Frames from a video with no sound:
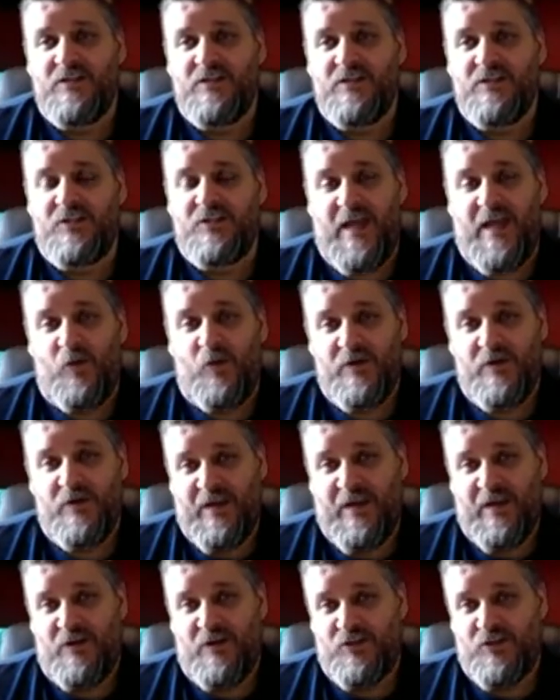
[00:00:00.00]
So now we're
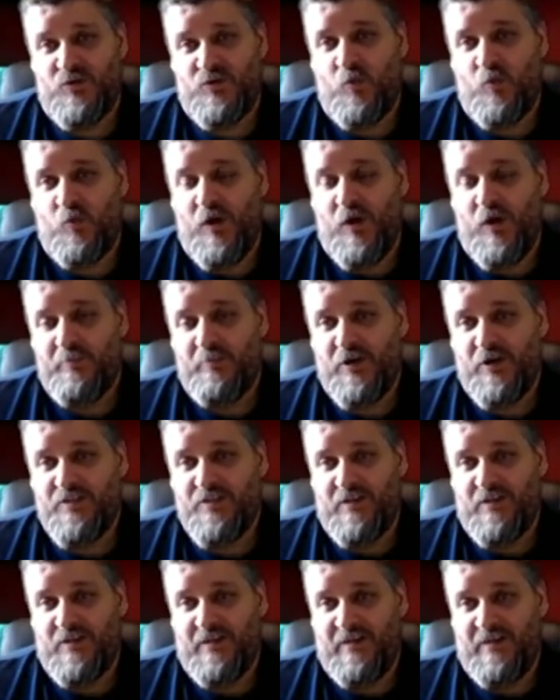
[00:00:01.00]
down to just one
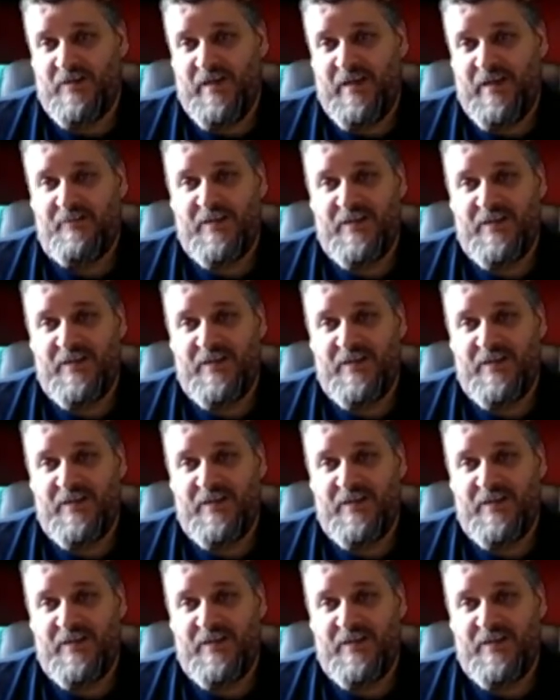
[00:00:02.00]
person left